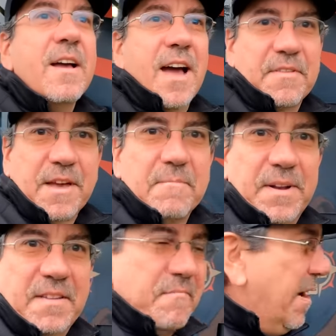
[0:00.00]
I
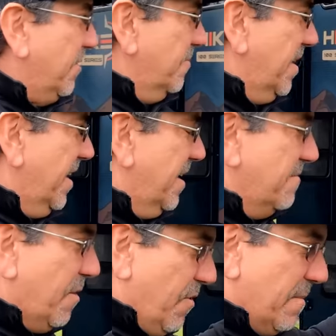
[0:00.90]
believe my
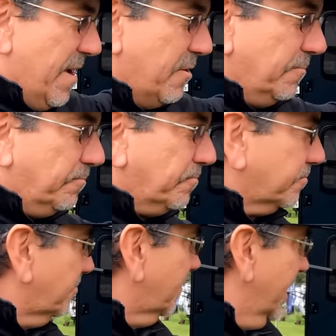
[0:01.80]
Winnebago,
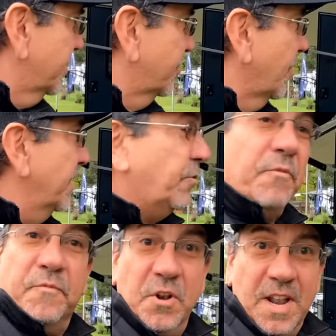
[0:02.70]
it's starting to
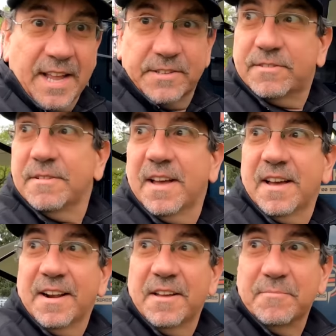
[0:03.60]
flex
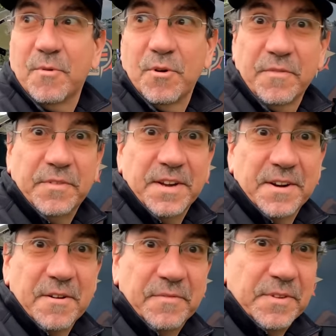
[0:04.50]
a lot more of
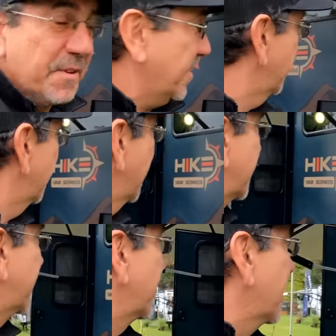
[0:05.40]
their
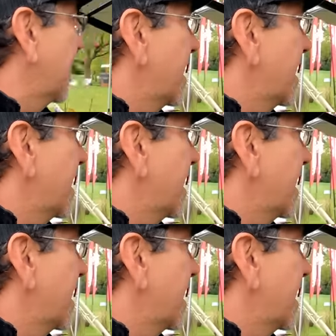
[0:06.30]
units here.